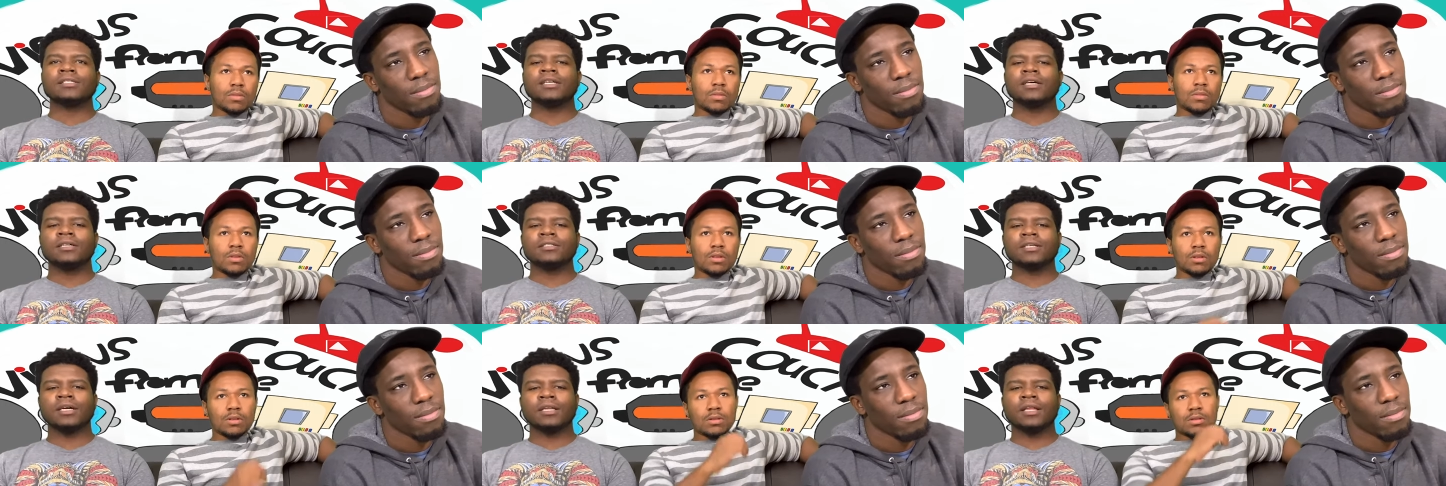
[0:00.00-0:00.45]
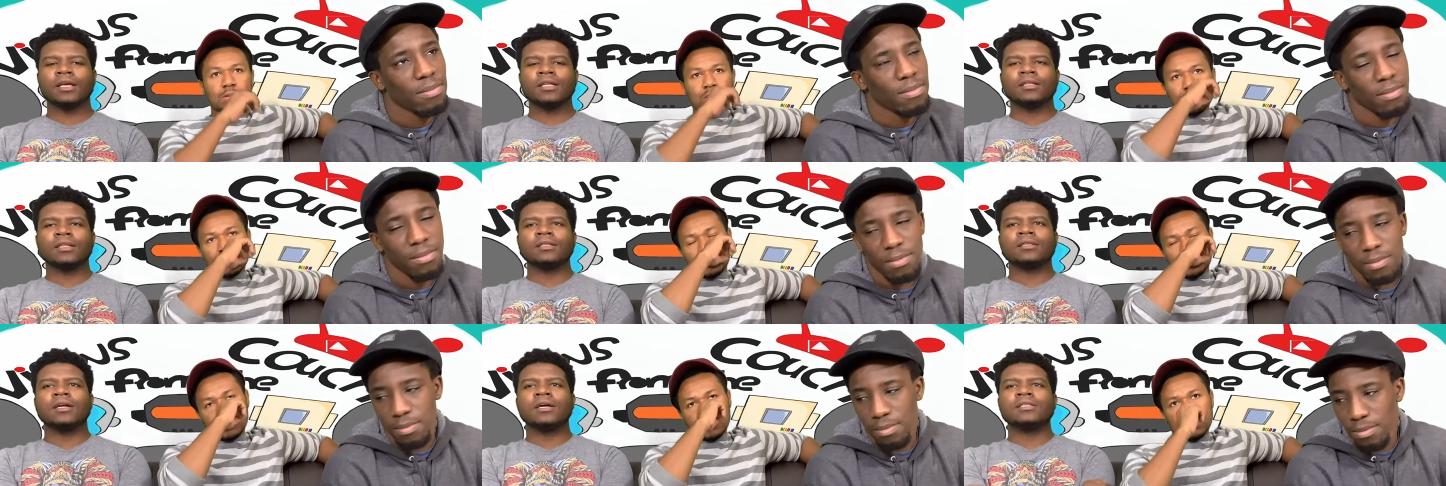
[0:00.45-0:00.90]
Speaker 1: I said, it's got like a
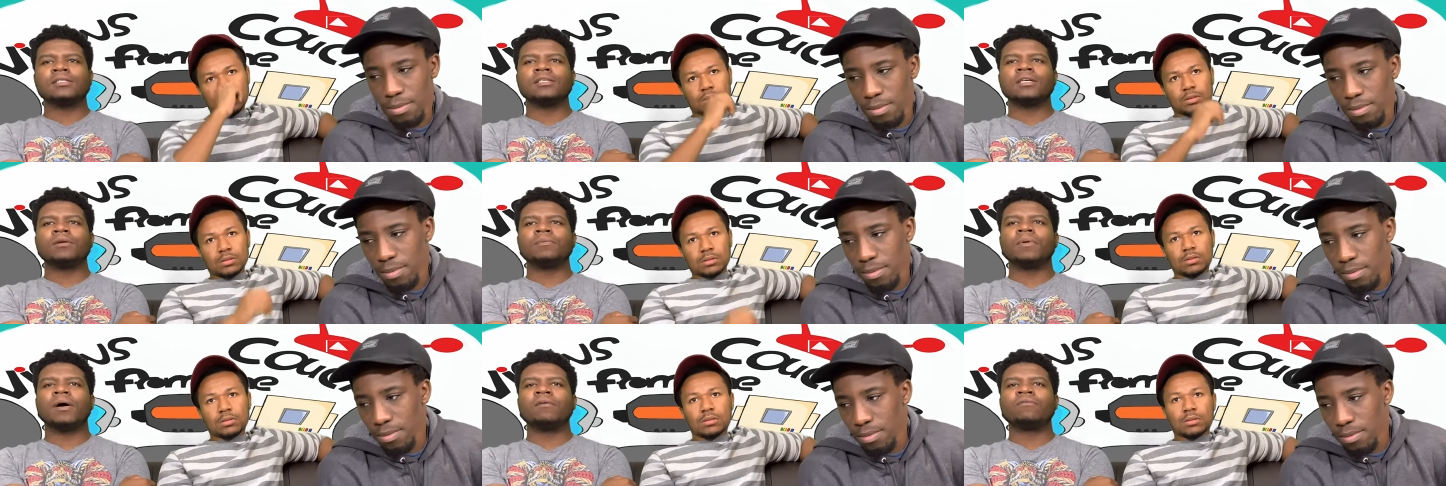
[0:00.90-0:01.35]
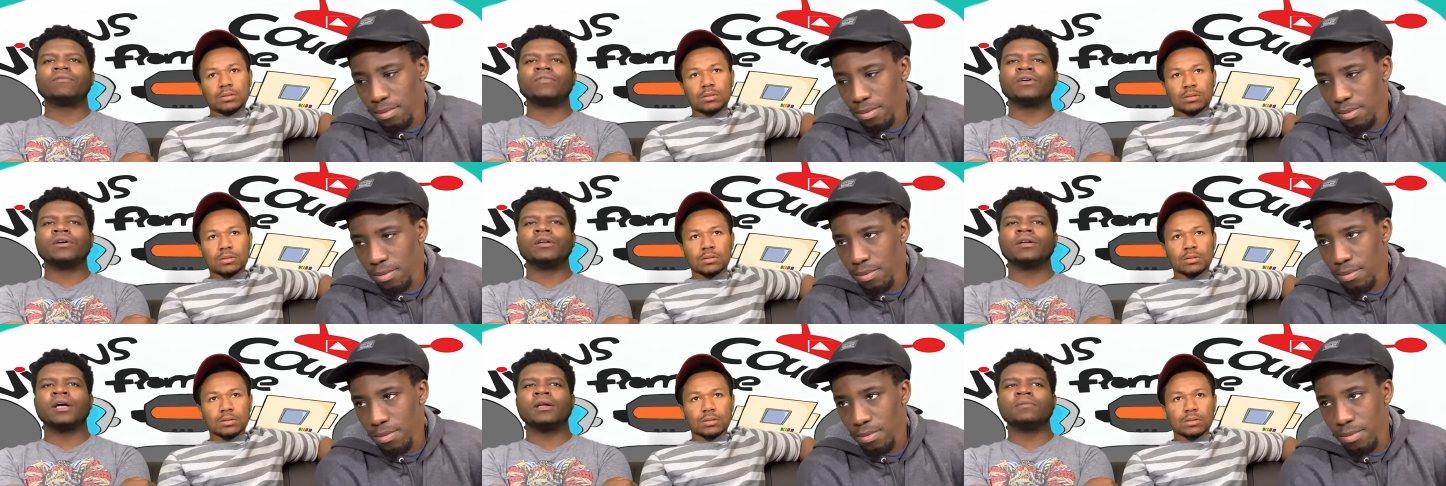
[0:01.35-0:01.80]
nice city pop
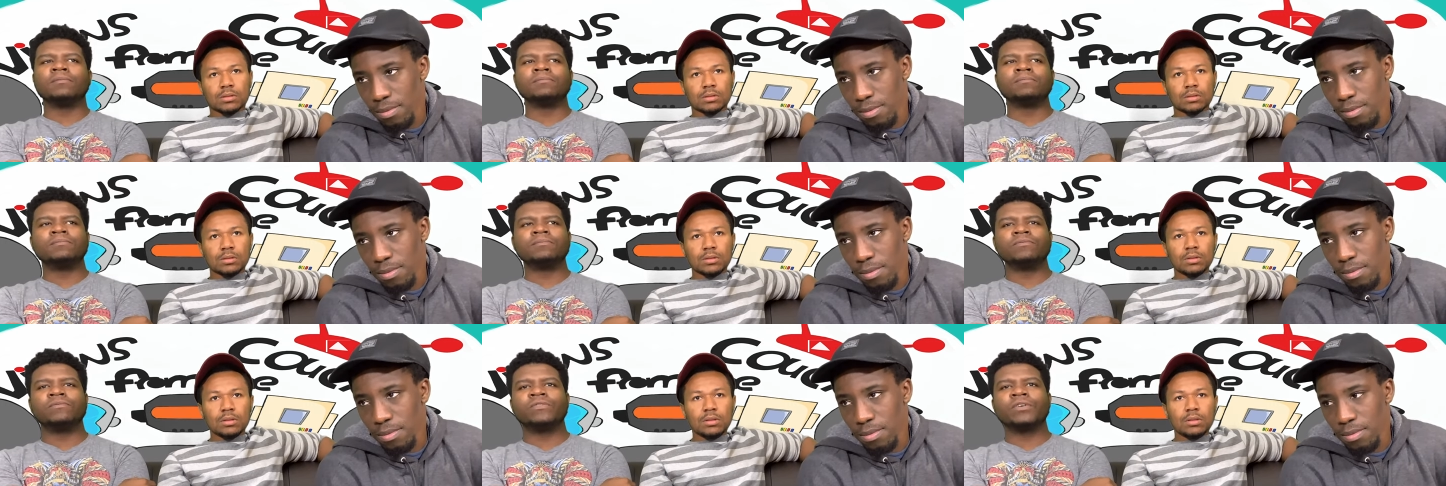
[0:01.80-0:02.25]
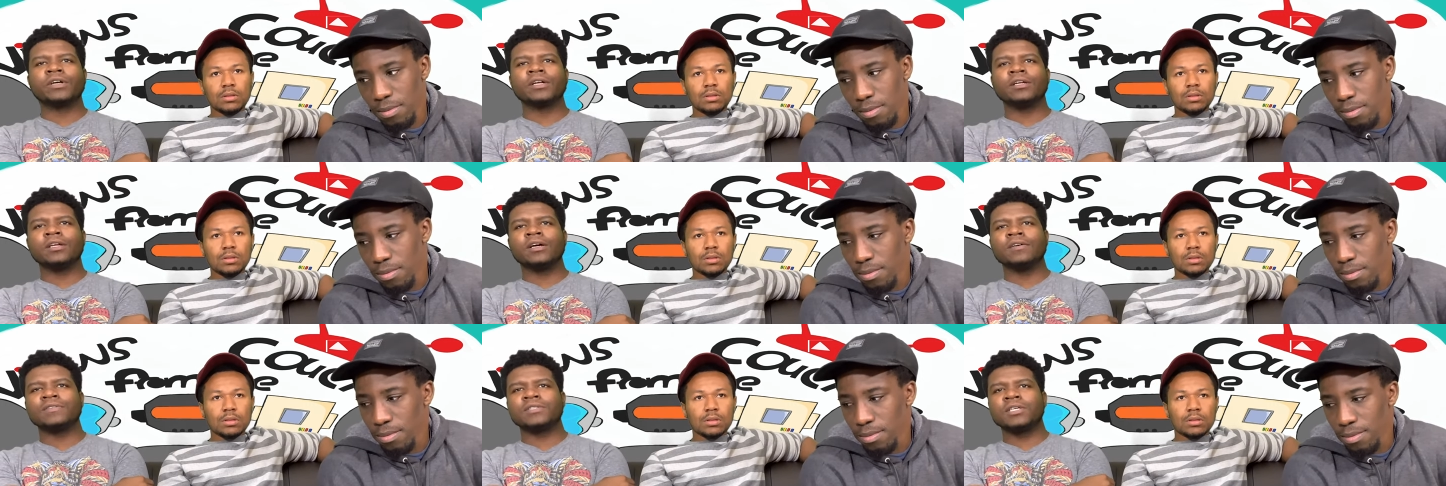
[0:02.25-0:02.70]
feel, and I
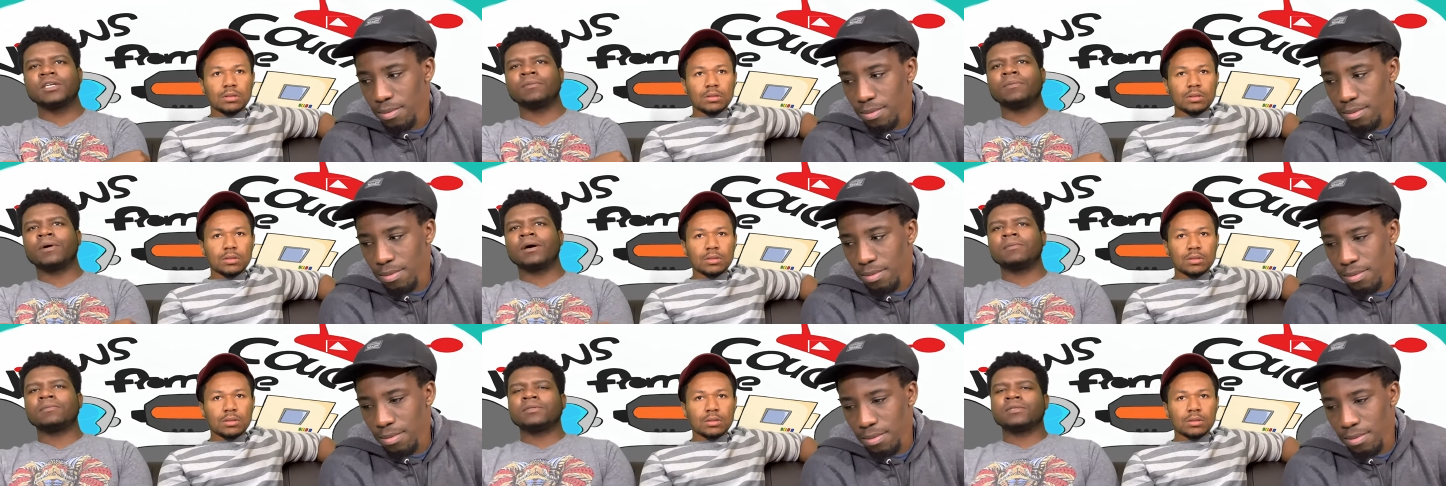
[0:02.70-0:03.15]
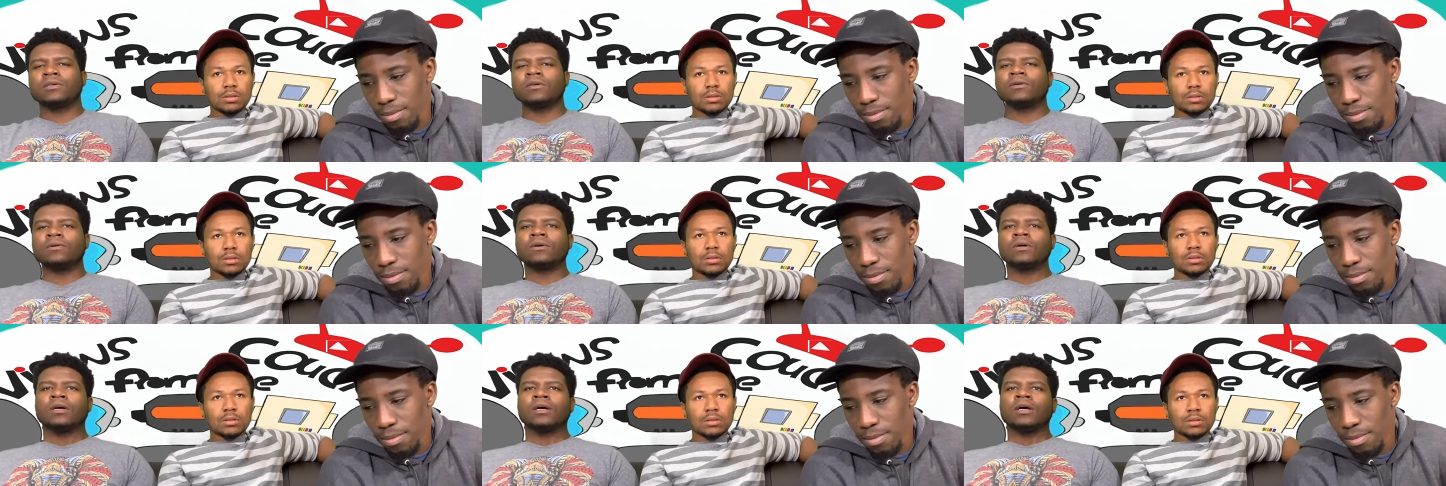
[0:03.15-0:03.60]
freaking love city pop. So